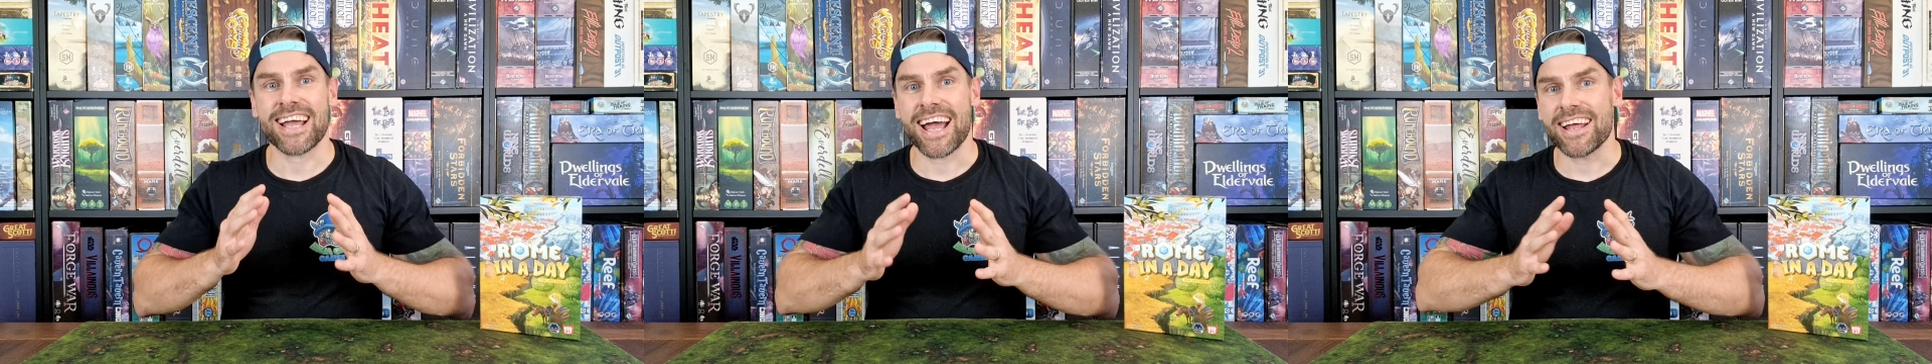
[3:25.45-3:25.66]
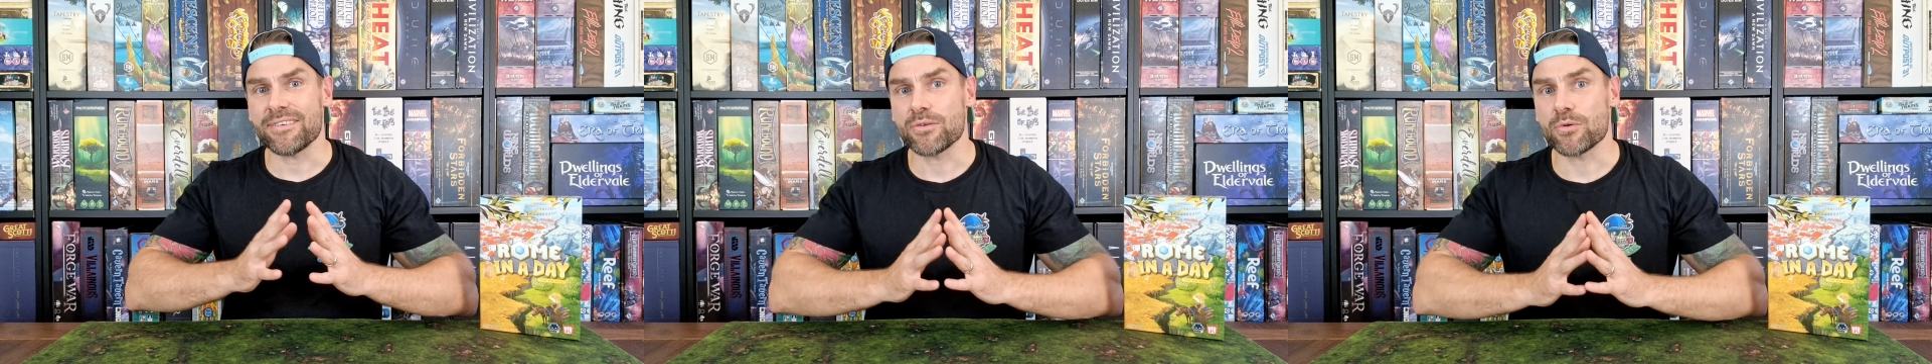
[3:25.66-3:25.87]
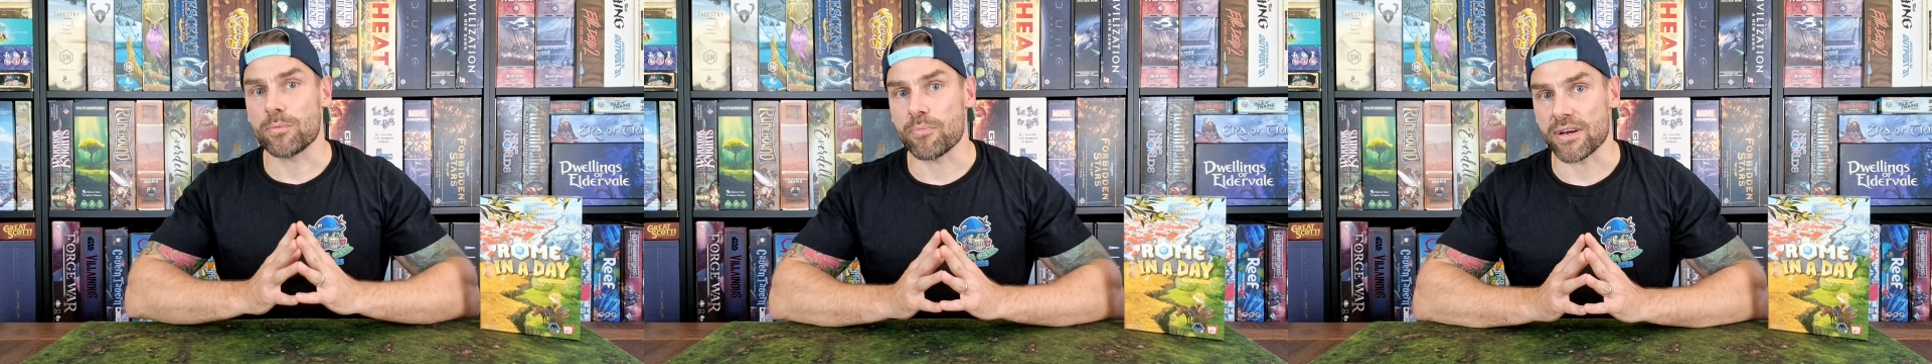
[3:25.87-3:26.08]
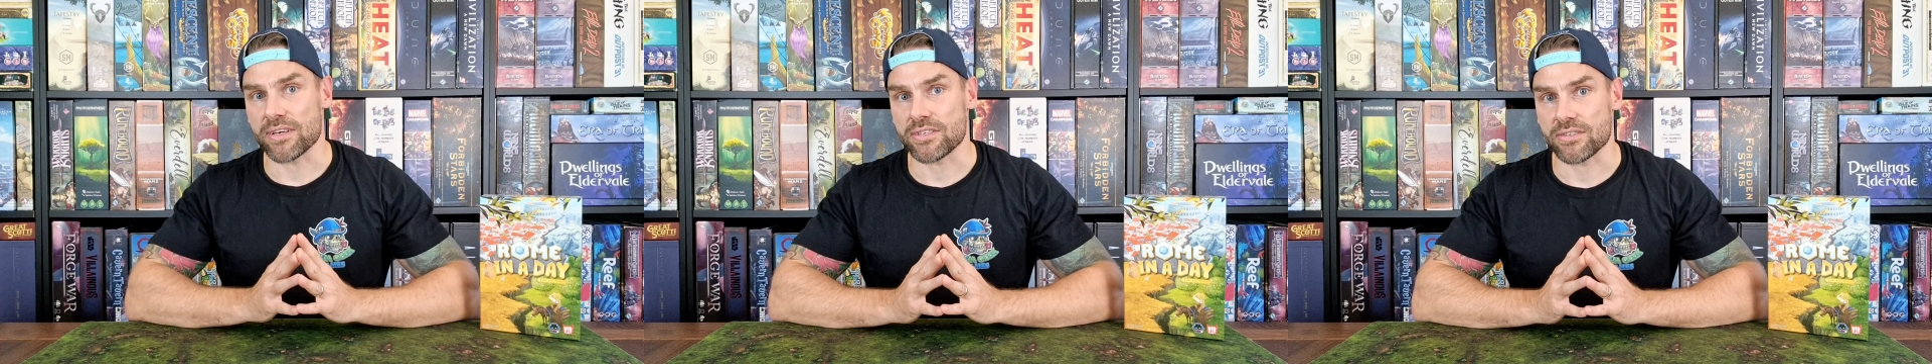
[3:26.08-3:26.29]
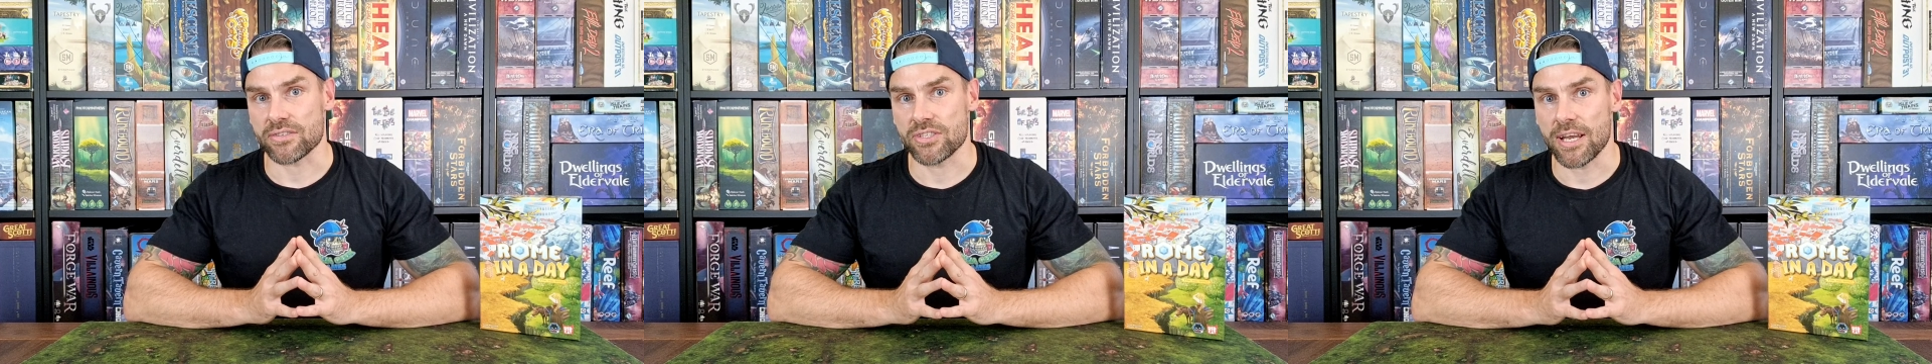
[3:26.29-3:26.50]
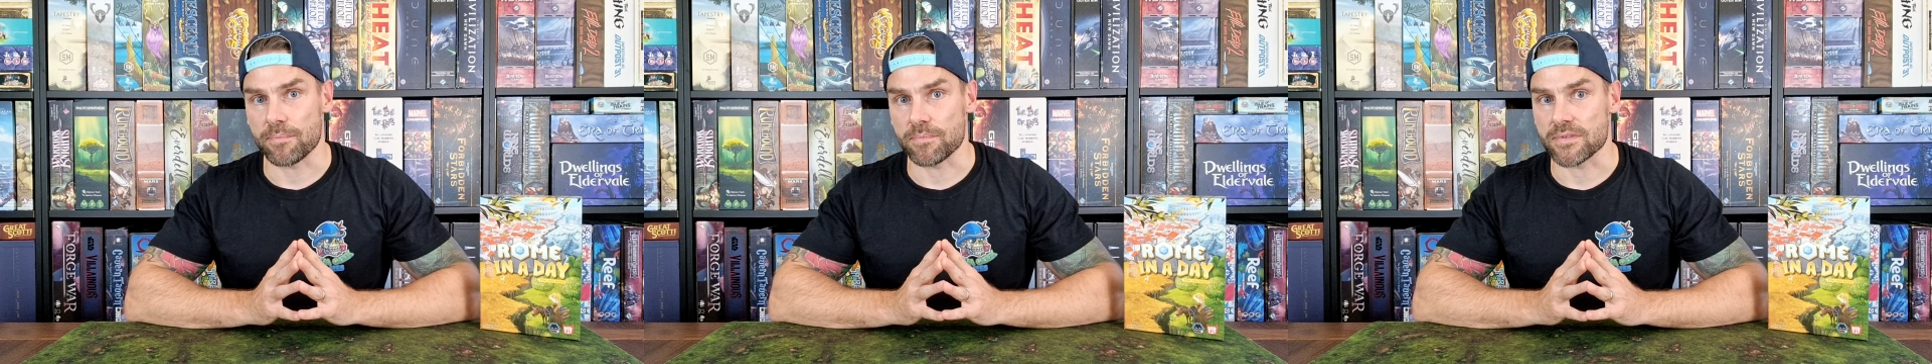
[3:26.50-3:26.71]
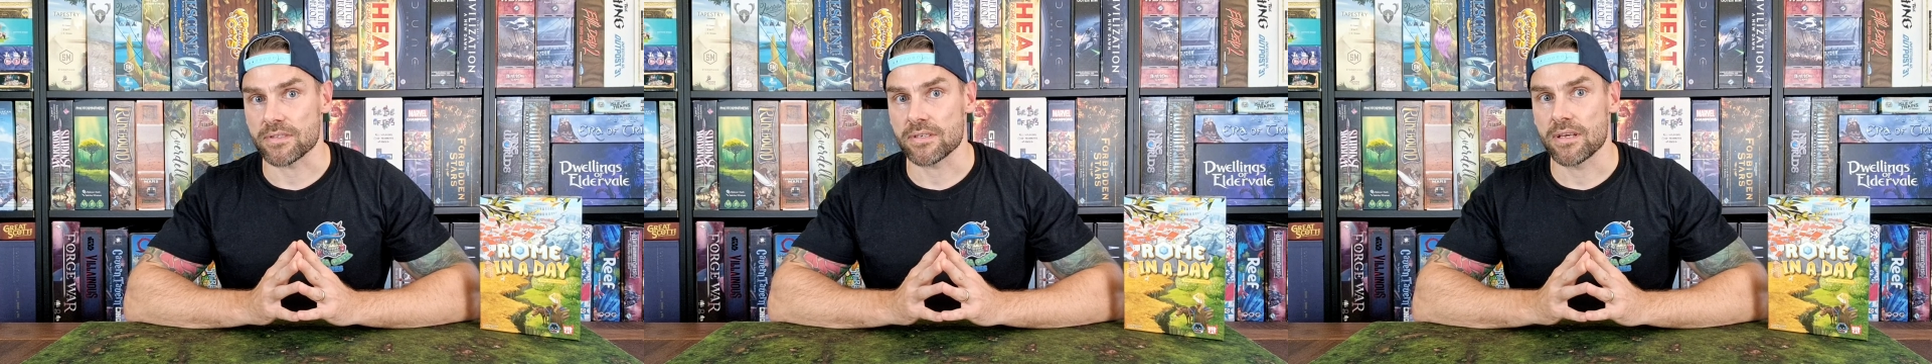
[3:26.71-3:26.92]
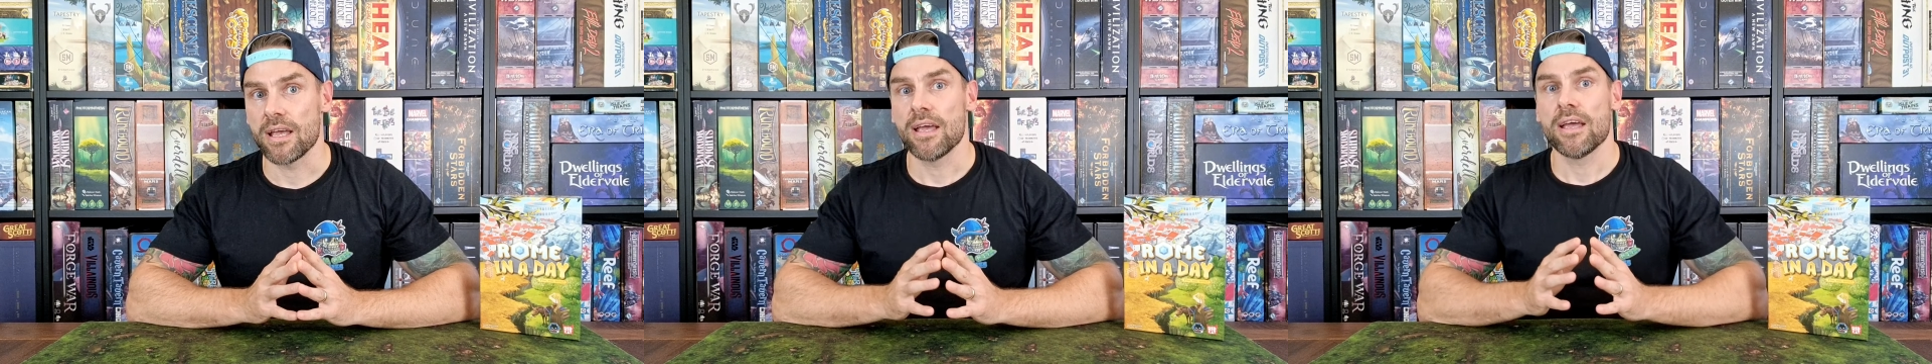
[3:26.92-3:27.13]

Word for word: and or precious gems.